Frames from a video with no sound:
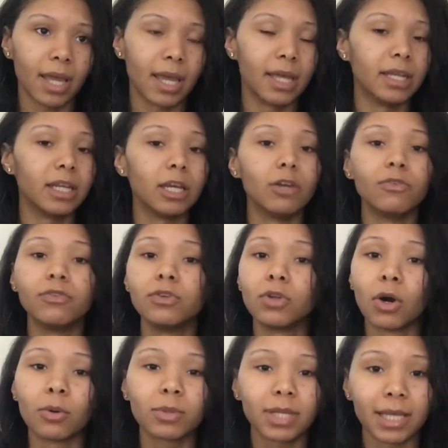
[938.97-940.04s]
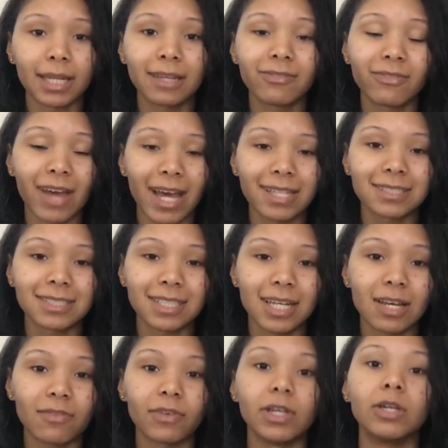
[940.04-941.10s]
And if you don't get it fast
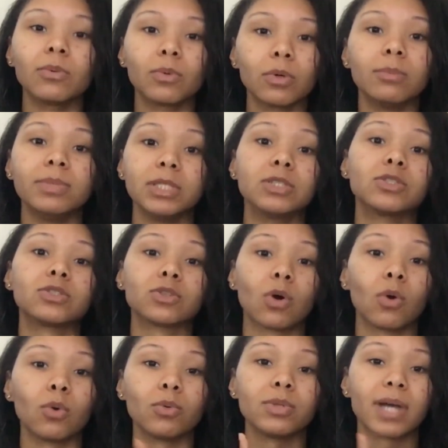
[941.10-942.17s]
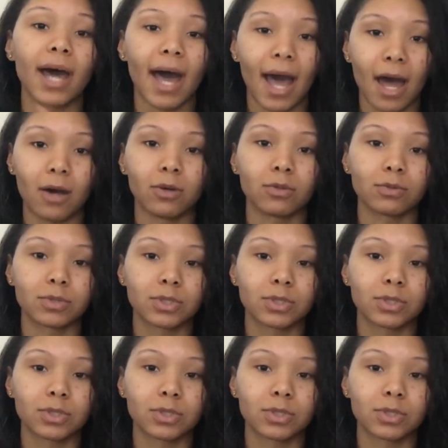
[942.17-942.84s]
enough, it will be sold out.